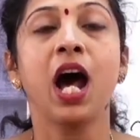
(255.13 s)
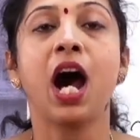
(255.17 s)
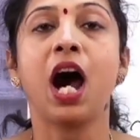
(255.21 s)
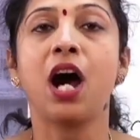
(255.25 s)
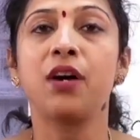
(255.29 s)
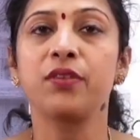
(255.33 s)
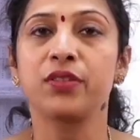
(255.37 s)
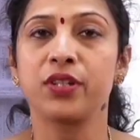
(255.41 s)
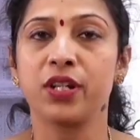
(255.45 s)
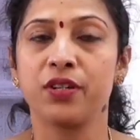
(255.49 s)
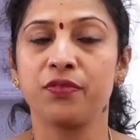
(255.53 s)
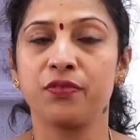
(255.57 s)

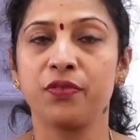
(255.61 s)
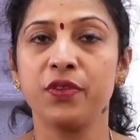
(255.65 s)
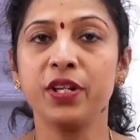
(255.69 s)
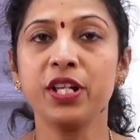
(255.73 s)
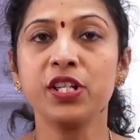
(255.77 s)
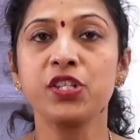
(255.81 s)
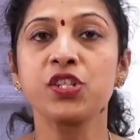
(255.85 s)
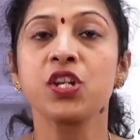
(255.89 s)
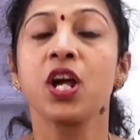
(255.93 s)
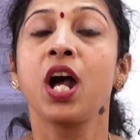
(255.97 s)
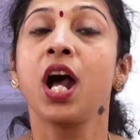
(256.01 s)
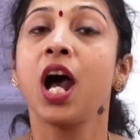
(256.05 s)
out of
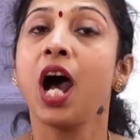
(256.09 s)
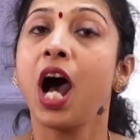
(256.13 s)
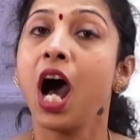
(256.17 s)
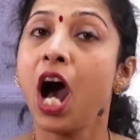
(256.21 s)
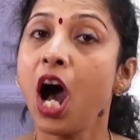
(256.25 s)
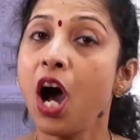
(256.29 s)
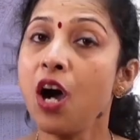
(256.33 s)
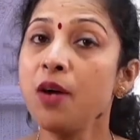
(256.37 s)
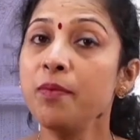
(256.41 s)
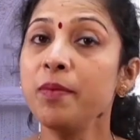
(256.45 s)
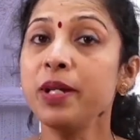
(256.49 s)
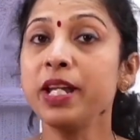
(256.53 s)
which
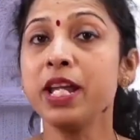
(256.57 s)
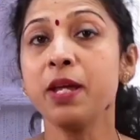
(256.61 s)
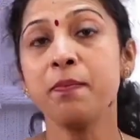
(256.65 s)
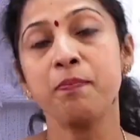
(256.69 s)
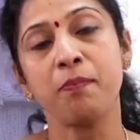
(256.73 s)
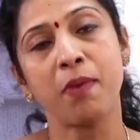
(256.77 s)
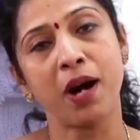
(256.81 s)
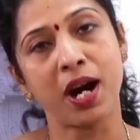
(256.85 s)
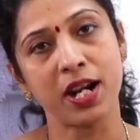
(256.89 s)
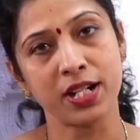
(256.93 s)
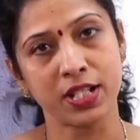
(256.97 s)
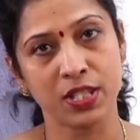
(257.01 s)
how many
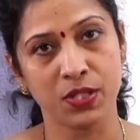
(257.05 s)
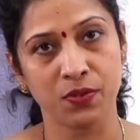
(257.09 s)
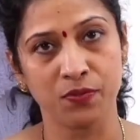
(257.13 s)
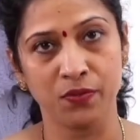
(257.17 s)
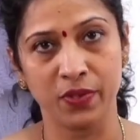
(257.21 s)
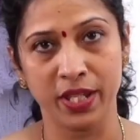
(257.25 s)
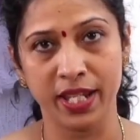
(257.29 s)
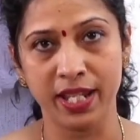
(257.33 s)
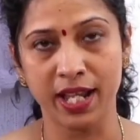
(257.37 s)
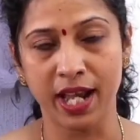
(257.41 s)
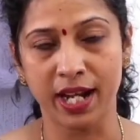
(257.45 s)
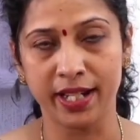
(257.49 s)
parts
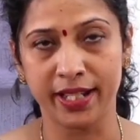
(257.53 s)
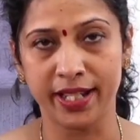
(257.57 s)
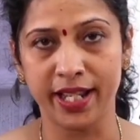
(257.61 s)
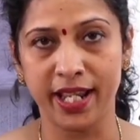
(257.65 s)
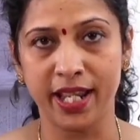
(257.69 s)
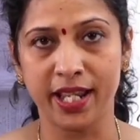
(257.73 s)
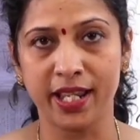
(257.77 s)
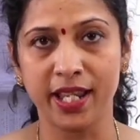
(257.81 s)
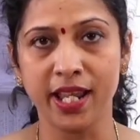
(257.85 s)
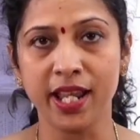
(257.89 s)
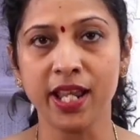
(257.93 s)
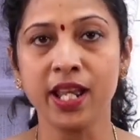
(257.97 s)
we are
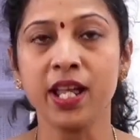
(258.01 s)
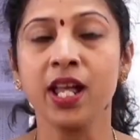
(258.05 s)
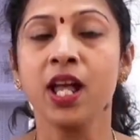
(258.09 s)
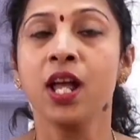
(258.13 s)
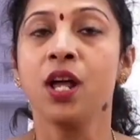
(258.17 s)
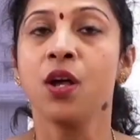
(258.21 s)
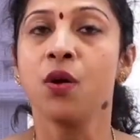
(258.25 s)
taking?